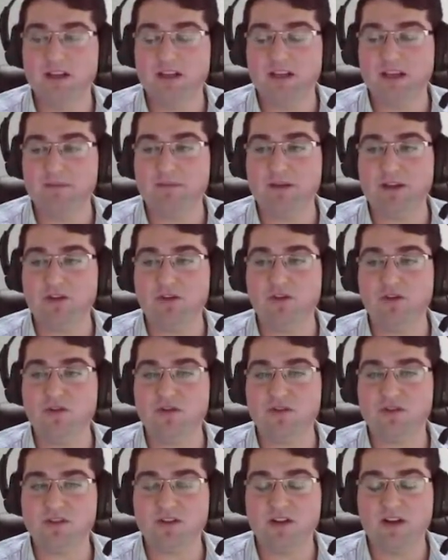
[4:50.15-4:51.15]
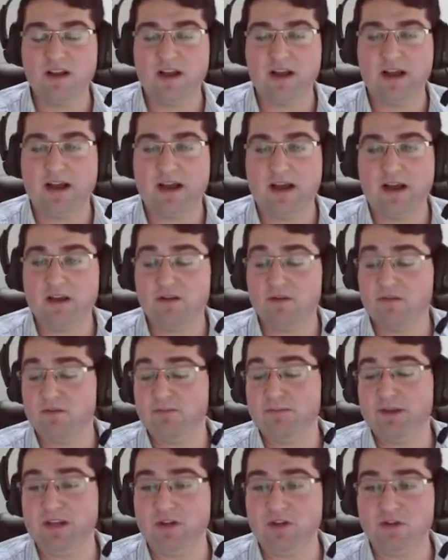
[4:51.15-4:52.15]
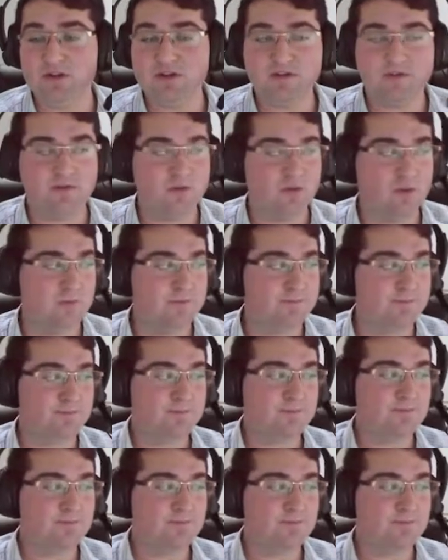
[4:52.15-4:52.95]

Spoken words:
can be used for.